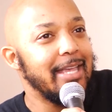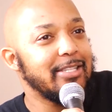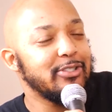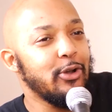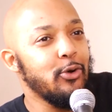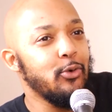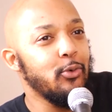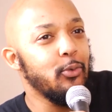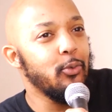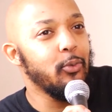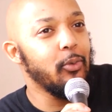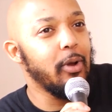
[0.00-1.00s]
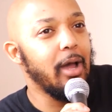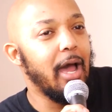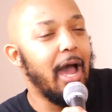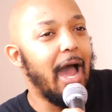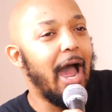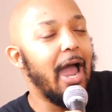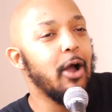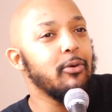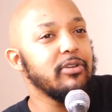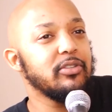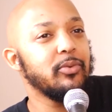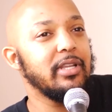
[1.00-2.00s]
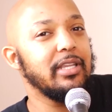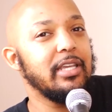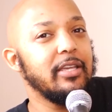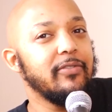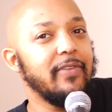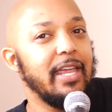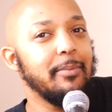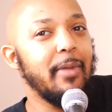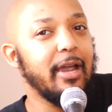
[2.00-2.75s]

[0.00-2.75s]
So I always want to give a